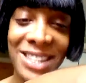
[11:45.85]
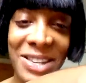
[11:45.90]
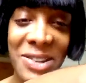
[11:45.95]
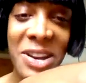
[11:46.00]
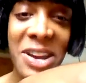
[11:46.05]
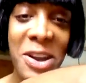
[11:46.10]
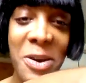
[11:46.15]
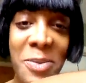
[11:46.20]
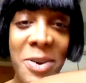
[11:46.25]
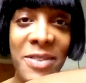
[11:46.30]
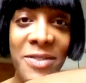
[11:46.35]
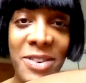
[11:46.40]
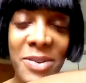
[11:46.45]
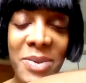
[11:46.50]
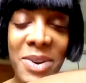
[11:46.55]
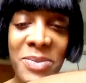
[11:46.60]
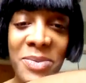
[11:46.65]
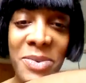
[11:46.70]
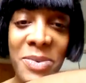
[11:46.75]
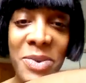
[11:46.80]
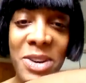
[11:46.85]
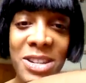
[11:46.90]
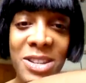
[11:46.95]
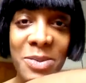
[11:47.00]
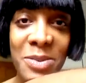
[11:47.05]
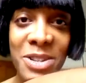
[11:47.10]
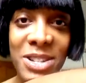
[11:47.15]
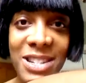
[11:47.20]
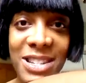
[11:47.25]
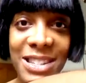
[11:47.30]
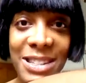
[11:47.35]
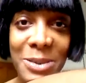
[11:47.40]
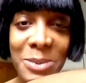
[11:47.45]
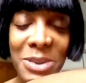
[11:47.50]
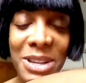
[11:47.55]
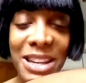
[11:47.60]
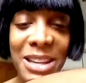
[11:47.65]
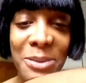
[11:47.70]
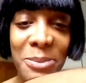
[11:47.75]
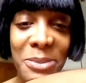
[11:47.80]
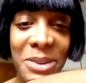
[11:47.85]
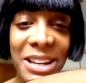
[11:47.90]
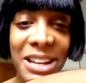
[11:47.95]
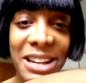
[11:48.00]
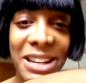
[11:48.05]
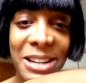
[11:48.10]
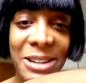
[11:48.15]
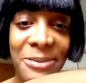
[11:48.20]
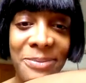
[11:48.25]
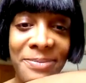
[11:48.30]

I hope everyone will want to participate. But